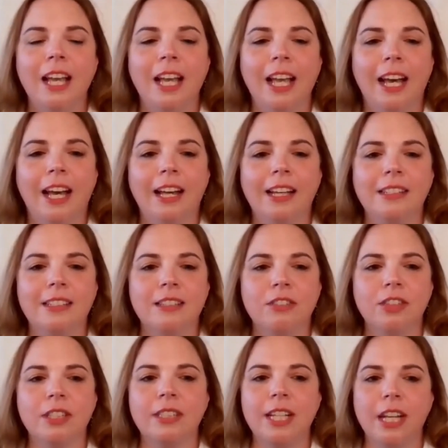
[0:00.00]
and
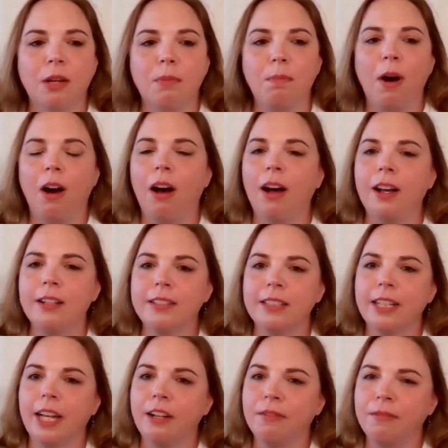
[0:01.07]
just take a pause and
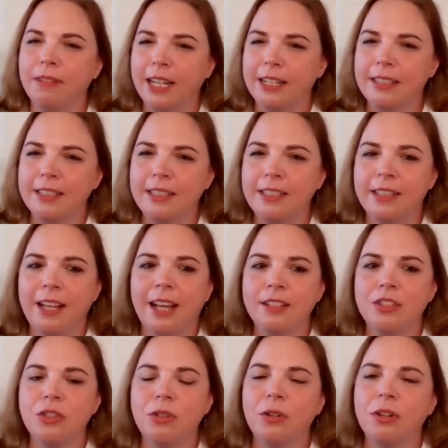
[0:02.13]
kind of flex into that
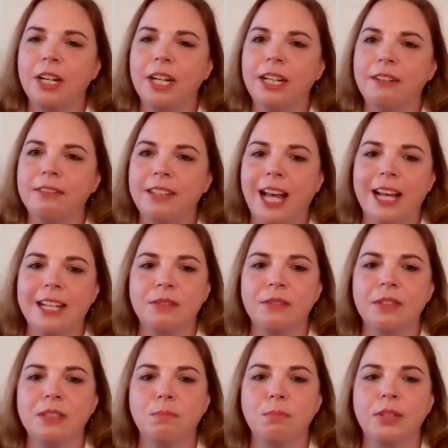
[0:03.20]
story of
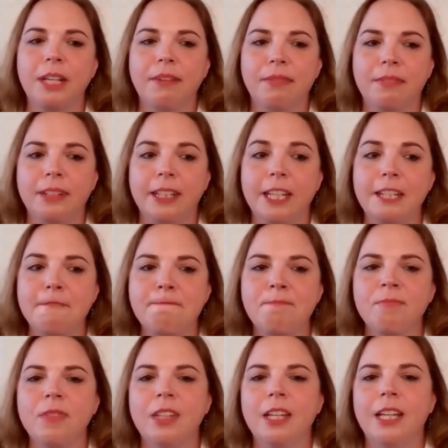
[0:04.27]
Lazarus briefly.
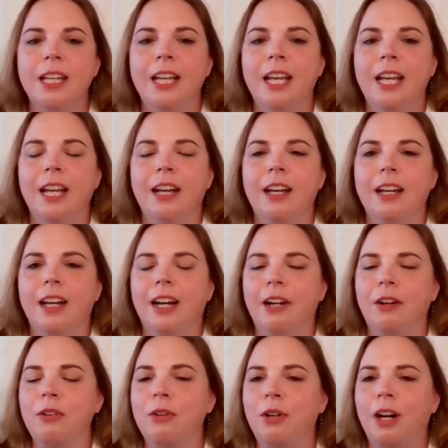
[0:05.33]
I
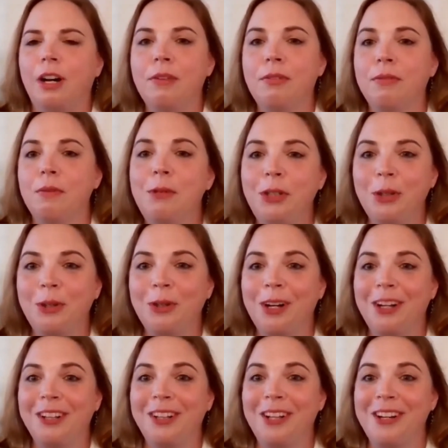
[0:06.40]
don't know how familiar you
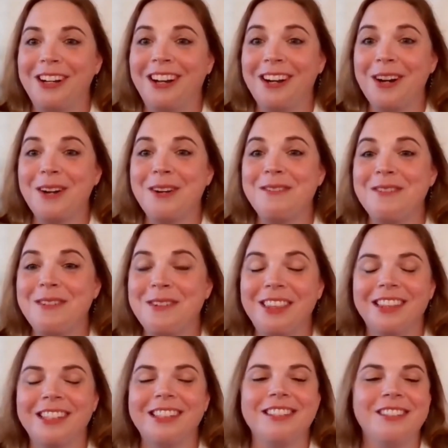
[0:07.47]
all are with
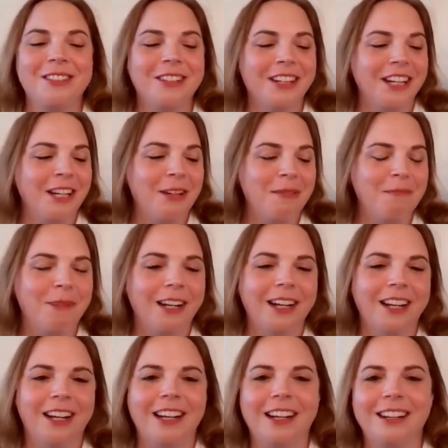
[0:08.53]
this story, but
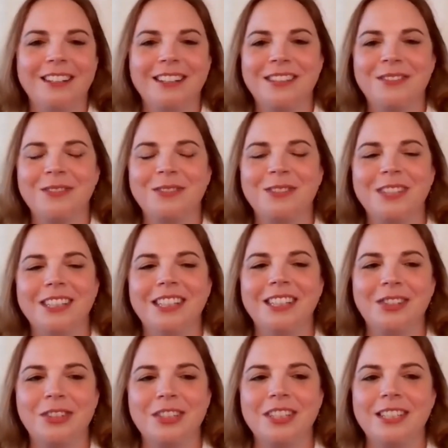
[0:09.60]
it's really
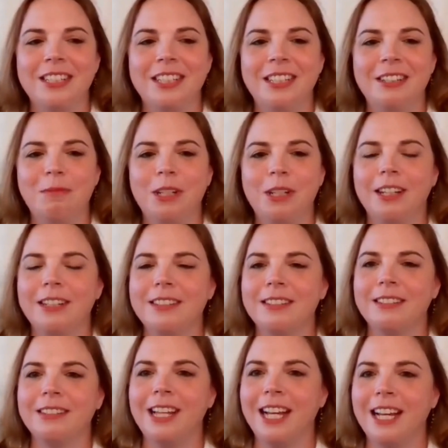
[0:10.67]
interesting
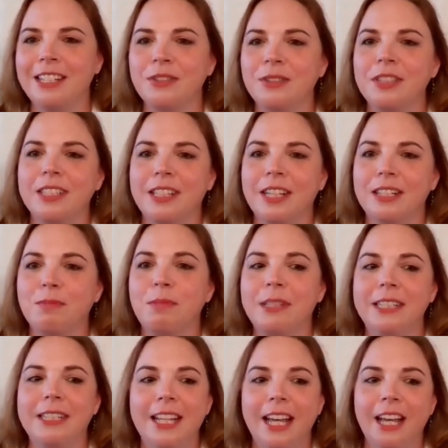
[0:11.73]
because Lazarus has
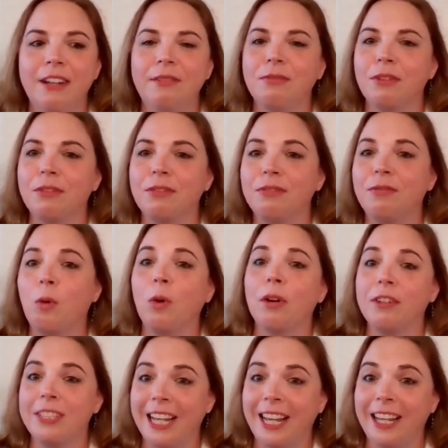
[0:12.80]
been dead for 4
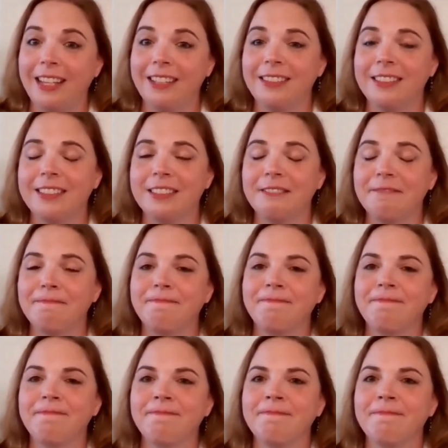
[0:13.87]
days.
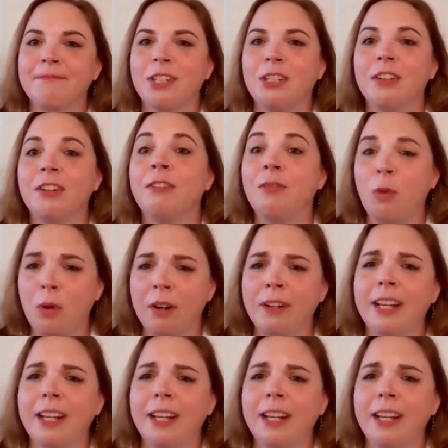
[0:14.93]
4